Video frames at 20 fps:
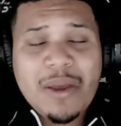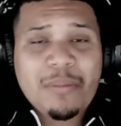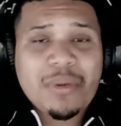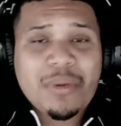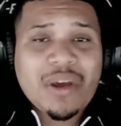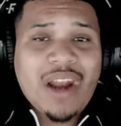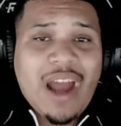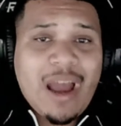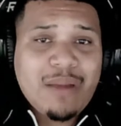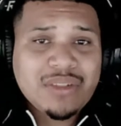
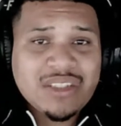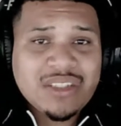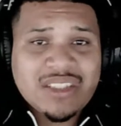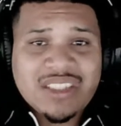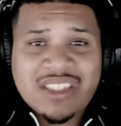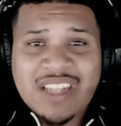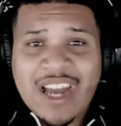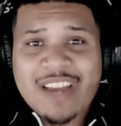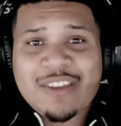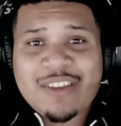But I'm
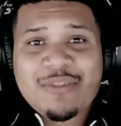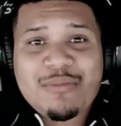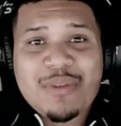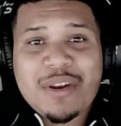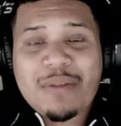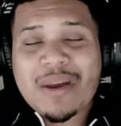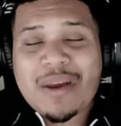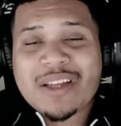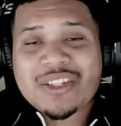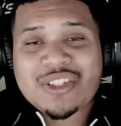just
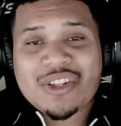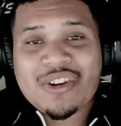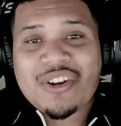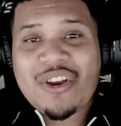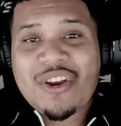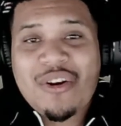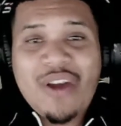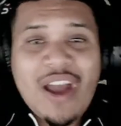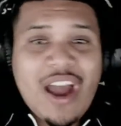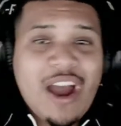documenting my
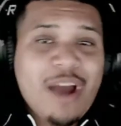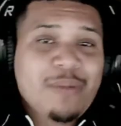journey on how